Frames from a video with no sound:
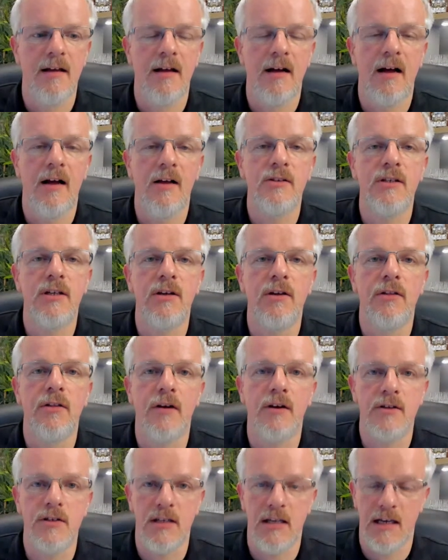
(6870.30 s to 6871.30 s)
I'll see you
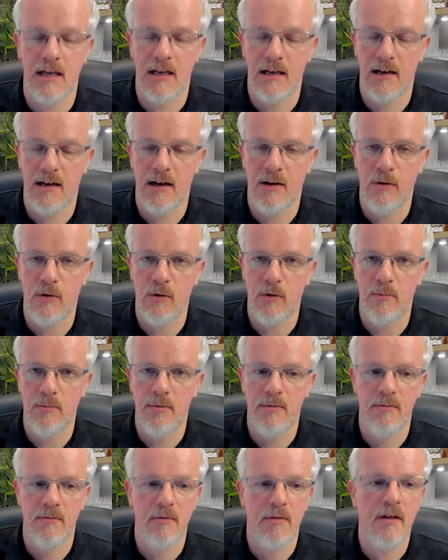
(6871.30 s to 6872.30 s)
Thursday, I hope.
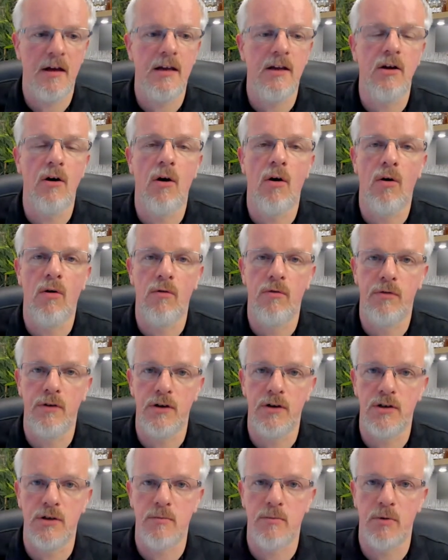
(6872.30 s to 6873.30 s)
Thank you all for
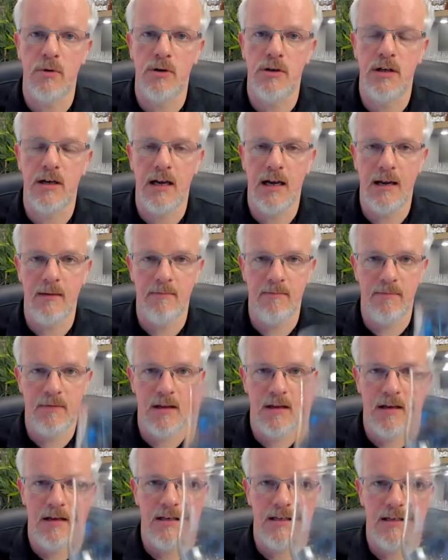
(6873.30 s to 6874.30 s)
your support tonight.
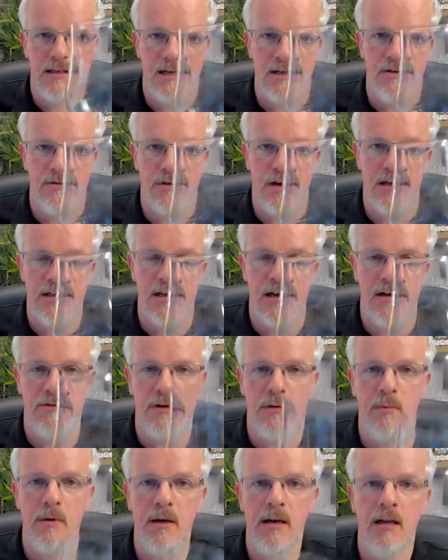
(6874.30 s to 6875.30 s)
Slantia Vata,
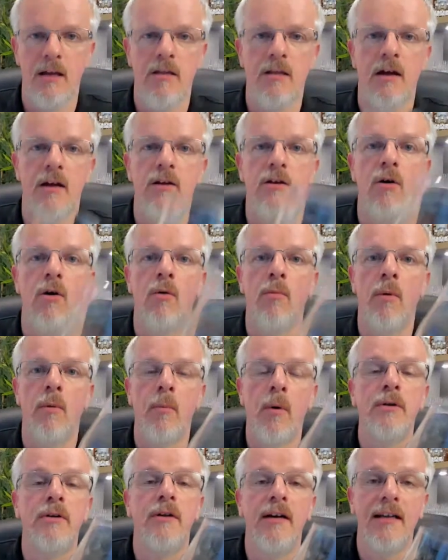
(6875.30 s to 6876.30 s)
everybody. Thank you all, my
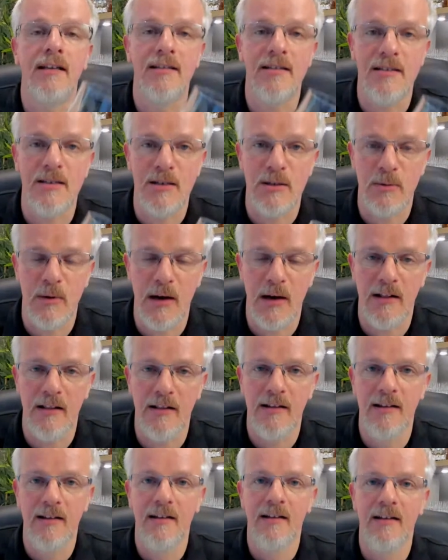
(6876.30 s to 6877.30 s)
moderators as
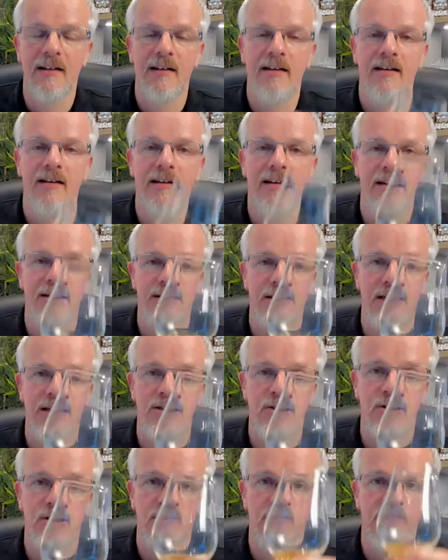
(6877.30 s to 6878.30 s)
well. I'll see you soon.